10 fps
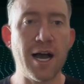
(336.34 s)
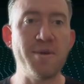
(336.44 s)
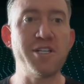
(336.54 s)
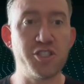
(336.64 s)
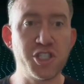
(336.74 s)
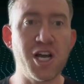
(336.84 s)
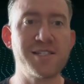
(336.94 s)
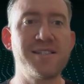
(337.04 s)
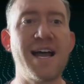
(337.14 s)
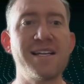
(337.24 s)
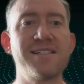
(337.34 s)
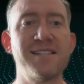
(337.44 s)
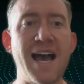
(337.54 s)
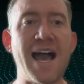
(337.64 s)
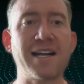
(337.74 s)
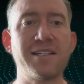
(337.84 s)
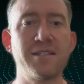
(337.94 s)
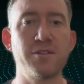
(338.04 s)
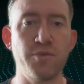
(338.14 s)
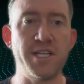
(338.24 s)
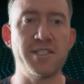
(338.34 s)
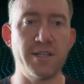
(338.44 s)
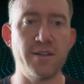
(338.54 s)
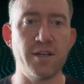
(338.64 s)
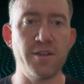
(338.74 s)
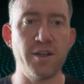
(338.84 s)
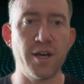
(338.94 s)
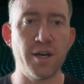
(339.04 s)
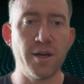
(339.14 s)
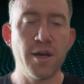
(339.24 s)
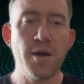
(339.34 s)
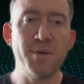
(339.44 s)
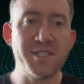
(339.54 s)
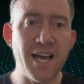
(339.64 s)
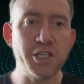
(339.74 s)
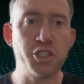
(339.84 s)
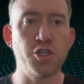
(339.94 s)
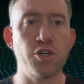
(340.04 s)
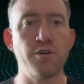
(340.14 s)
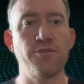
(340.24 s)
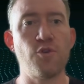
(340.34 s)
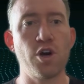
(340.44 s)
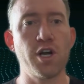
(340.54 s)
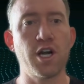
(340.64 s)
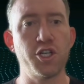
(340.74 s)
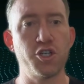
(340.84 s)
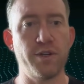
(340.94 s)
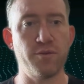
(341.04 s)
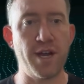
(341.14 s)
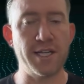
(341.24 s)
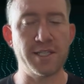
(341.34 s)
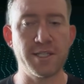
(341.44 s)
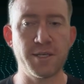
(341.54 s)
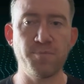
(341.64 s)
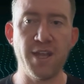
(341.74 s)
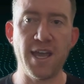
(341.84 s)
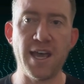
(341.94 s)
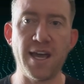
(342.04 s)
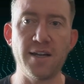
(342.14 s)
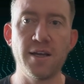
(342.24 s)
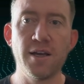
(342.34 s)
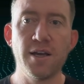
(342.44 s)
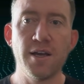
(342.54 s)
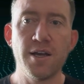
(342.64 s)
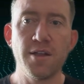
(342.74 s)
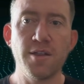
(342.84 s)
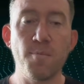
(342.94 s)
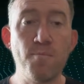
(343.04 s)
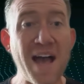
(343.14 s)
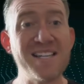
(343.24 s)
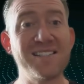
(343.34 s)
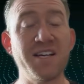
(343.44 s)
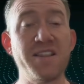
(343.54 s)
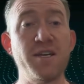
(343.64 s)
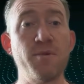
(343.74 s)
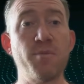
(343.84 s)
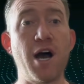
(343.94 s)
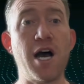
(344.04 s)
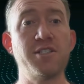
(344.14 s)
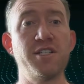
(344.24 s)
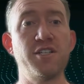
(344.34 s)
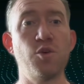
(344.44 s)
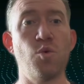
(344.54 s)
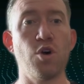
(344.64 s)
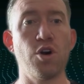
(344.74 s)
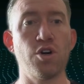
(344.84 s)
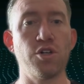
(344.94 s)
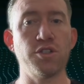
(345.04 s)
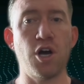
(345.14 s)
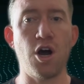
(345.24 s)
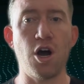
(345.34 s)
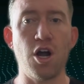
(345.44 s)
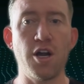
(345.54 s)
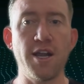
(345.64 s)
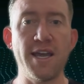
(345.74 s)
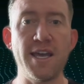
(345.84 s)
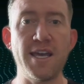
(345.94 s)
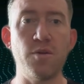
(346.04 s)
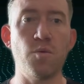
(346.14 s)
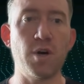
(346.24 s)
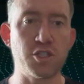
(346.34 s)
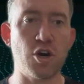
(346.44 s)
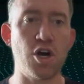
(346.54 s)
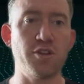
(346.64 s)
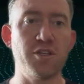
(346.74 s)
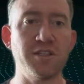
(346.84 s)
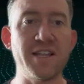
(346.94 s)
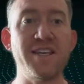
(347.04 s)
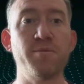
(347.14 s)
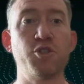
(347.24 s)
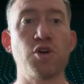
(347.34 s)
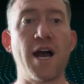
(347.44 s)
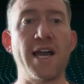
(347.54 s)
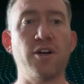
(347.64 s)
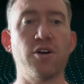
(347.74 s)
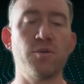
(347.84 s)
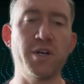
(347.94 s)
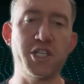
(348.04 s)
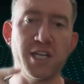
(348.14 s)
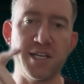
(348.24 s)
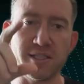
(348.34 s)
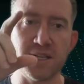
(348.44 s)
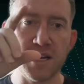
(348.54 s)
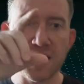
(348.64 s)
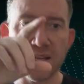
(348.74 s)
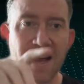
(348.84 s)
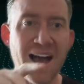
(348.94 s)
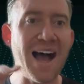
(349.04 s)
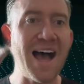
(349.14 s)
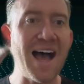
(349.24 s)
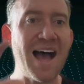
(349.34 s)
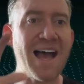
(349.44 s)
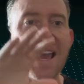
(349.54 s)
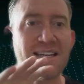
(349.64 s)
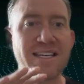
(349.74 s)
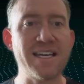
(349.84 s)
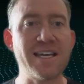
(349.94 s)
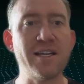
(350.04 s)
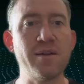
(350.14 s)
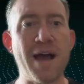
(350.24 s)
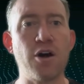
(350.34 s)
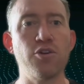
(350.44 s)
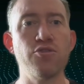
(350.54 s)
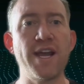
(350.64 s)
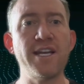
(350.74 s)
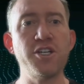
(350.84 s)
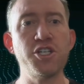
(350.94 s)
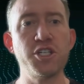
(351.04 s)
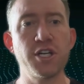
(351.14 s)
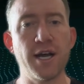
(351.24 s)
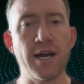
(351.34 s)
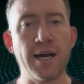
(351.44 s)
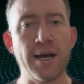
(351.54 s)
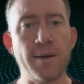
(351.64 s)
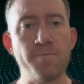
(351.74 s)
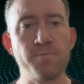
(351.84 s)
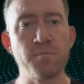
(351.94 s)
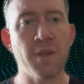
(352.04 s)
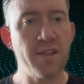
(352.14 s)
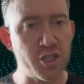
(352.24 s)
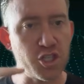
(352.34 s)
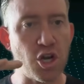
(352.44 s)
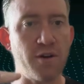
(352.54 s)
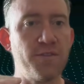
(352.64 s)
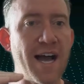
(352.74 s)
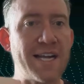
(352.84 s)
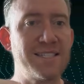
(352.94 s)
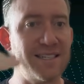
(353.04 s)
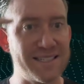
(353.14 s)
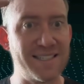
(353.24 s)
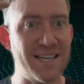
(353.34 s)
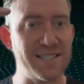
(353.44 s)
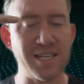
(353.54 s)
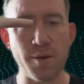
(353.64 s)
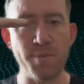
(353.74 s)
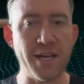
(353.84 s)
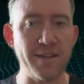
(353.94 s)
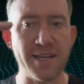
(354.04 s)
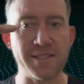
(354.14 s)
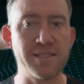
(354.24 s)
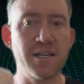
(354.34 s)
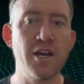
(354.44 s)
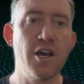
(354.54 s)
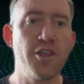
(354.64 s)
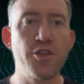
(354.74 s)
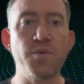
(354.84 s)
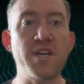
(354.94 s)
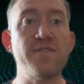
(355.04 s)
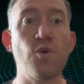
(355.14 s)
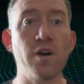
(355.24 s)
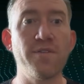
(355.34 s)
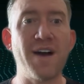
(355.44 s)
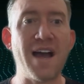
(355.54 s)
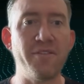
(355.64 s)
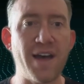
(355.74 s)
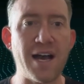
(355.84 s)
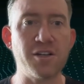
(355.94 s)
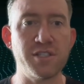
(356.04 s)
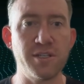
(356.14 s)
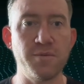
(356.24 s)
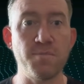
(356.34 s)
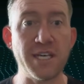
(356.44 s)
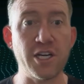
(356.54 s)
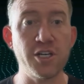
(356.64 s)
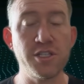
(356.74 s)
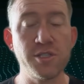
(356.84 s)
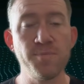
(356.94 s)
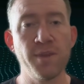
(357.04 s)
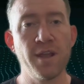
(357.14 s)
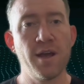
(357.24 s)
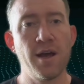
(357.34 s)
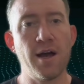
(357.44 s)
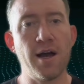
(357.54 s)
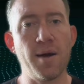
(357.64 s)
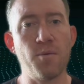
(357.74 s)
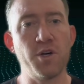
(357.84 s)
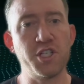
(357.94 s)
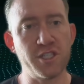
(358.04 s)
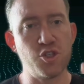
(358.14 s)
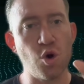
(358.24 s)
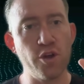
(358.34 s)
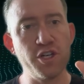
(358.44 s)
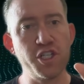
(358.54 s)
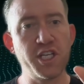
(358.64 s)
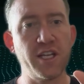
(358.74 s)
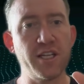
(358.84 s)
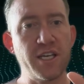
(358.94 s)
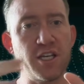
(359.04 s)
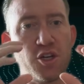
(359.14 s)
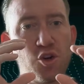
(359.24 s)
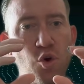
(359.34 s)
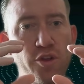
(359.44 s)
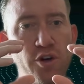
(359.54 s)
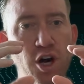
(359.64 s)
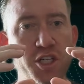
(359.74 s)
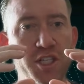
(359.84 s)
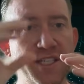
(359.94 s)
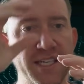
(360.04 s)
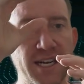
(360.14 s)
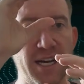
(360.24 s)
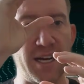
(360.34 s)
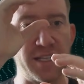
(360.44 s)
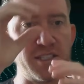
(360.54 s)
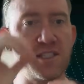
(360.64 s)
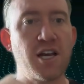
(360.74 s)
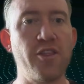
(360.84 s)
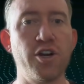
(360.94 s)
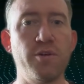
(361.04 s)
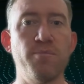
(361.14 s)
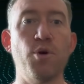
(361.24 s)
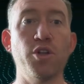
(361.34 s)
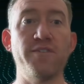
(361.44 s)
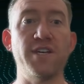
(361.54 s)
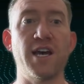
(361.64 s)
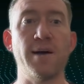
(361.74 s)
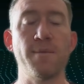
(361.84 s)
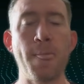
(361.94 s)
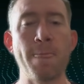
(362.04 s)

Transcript: um, is just that exact reason the, the hmm. potential foreign country risk. And the best lithium deposits in the world are in what's called the lithium triangle, which is the high Andean mountain range, um, the salt flats that exist up at this three, four, five thousand meters, um, which is northern Chile, northern Argentina, and southern Bolivia.